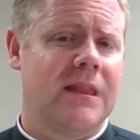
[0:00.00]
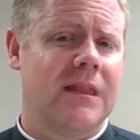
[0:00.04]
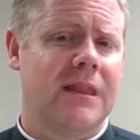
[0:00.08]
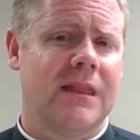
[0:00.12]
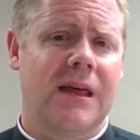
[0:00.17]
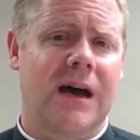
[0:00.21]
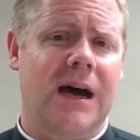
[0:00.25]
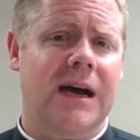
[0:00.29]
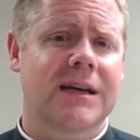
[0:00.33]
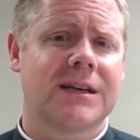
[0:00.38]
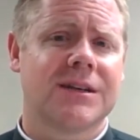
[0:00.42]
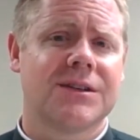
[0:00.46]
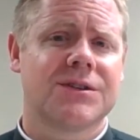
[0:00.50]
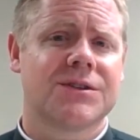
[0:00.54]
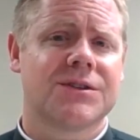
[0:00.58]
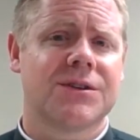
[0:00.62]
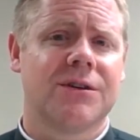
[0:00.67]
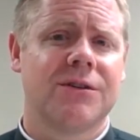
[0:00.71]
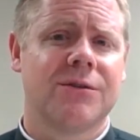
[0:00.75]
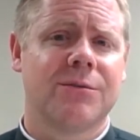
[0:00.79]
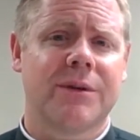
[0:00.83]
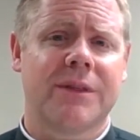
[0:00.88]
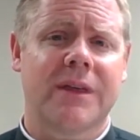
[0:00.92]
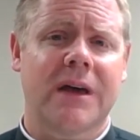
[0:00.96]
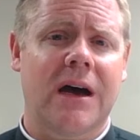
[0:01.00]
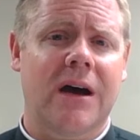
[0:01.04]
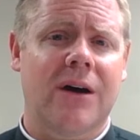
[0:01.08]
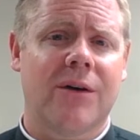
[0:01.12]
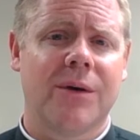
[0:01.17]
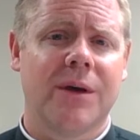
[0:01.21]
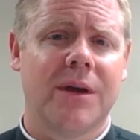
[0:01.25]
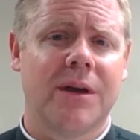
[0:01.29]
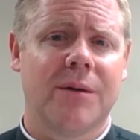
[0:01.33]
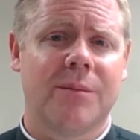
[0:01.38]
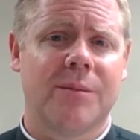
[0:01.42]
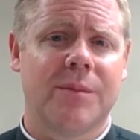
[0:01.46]
Not concerned with how
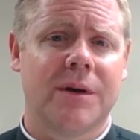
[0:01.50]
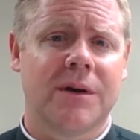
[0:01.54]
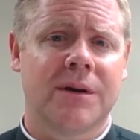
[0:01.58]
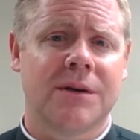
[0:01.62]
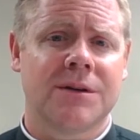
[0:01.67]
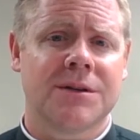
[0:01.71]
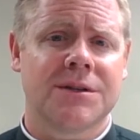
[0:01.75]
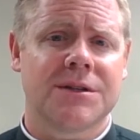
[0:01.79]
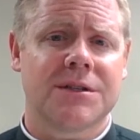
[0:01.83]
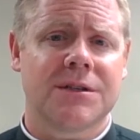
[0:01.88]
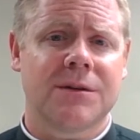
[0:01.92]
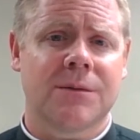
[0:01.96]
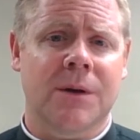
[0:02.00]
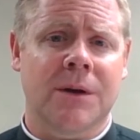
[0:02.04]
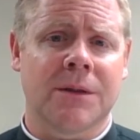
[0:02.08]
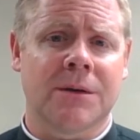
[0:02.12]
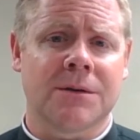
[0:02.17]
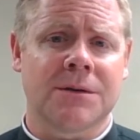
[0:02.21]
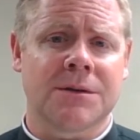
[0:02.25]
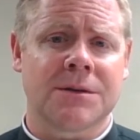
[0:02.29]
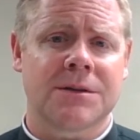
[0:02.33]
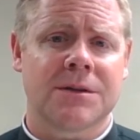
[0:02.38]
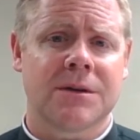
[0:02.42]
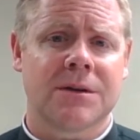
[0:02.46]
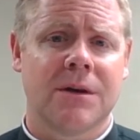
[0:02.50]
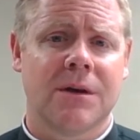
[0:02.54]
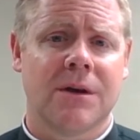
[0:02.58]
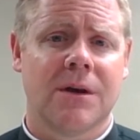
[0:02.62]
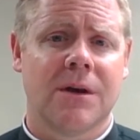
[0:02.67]
he appears to others,